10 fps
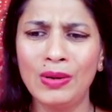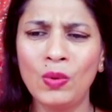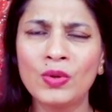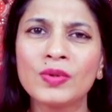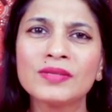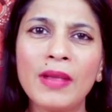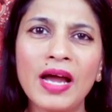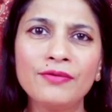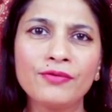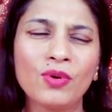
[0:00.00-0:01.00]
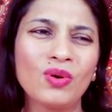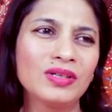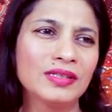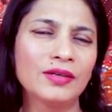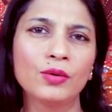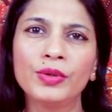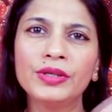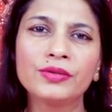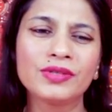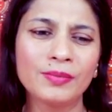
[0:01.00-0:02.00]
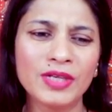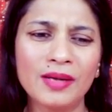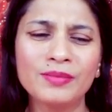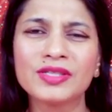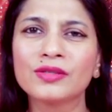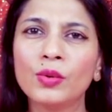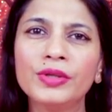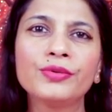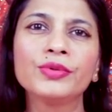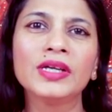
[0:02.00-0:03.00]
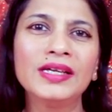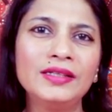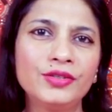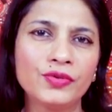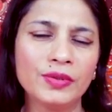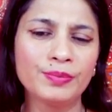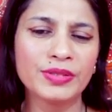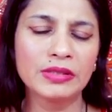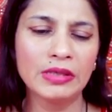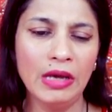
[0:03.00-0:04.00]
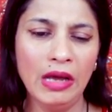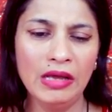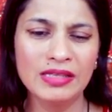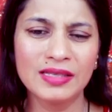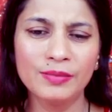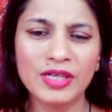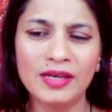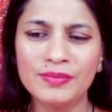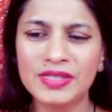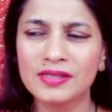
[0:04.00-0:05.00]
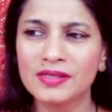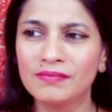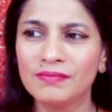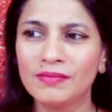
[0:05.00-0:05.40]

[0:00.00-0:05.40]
what was my fault, then going through the guilt trips, sometimes